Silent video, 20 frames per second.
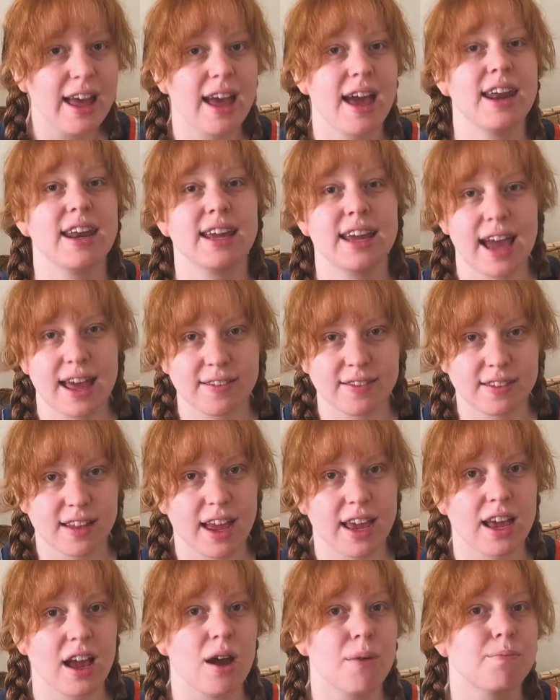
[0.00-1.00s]
And again,
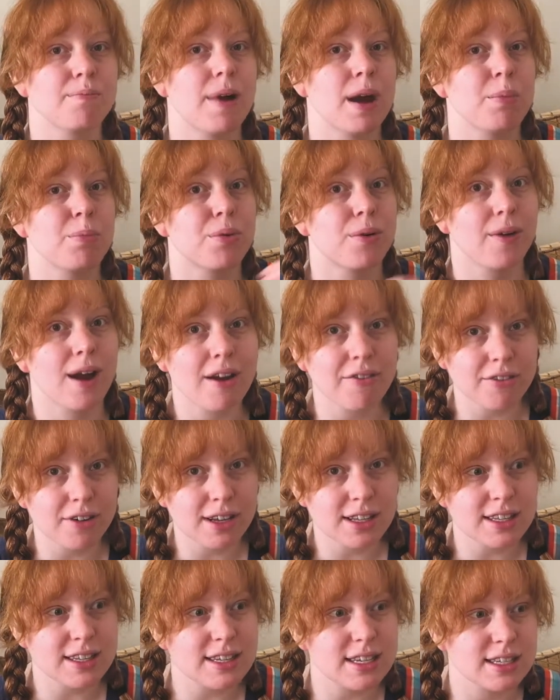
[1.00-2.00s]
like my
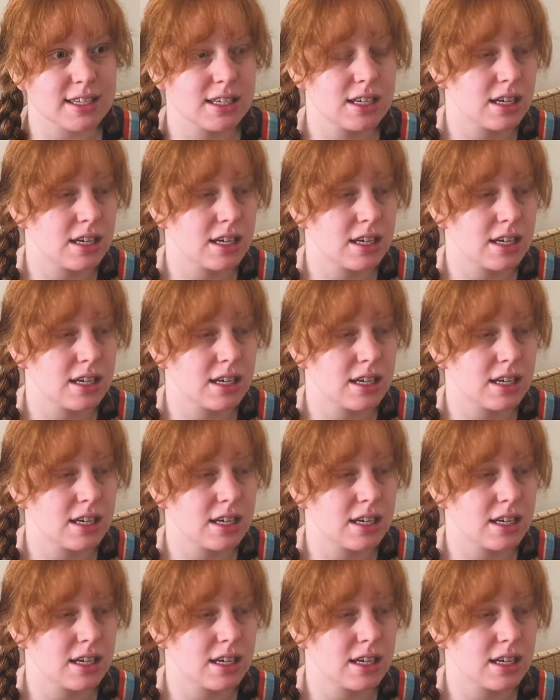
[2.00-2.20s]
preference is